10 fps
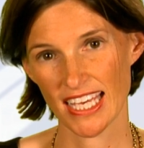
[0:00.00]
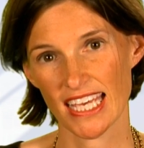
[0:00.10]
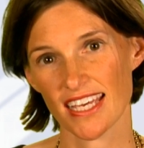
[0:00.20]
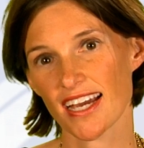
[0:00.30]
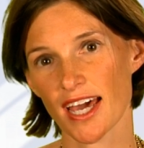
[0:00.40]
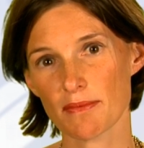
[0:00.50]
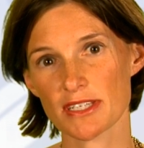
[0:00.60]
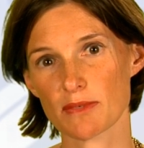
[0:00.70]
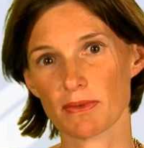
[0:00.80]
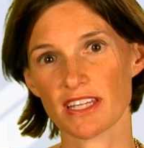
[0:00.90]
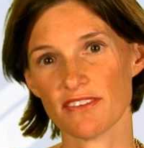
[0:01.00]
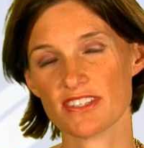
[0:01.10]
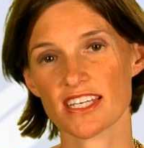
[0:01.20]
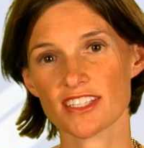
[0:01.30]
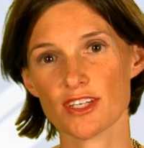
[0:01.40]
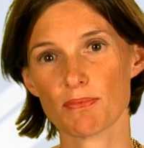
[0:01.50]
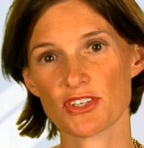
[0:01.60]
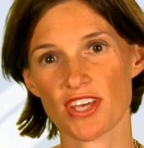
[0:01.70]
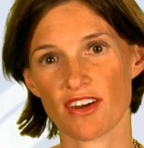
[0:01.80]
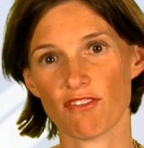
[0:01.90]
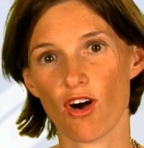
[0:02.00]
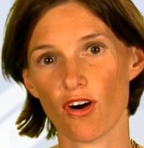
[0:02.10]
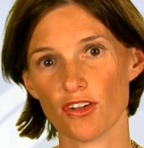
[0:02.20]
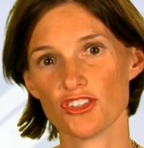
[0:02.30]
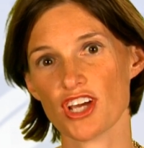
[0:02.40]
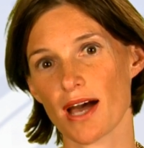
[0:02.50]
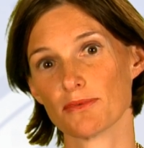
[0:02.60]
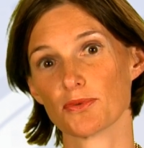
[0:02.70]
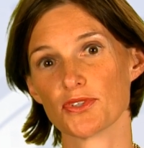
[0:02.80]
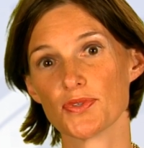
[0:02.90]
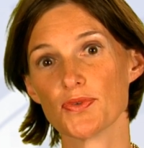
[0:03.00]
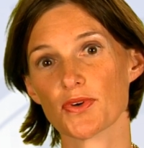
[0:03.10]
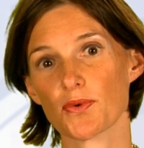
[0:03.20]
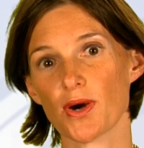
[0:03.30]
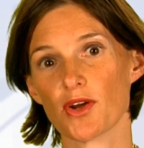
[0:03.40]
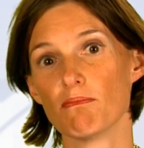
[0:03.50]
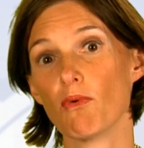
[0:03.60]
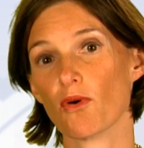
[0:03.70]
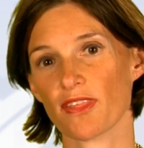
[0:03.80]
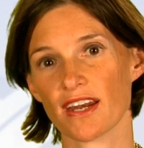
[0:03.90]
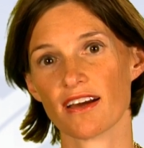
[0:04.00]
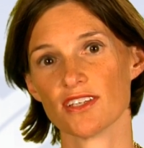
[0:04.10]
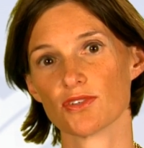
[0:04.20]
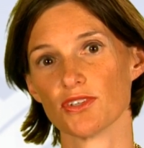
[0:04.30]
Economists believe 60% of all jobs will soon require more than a high school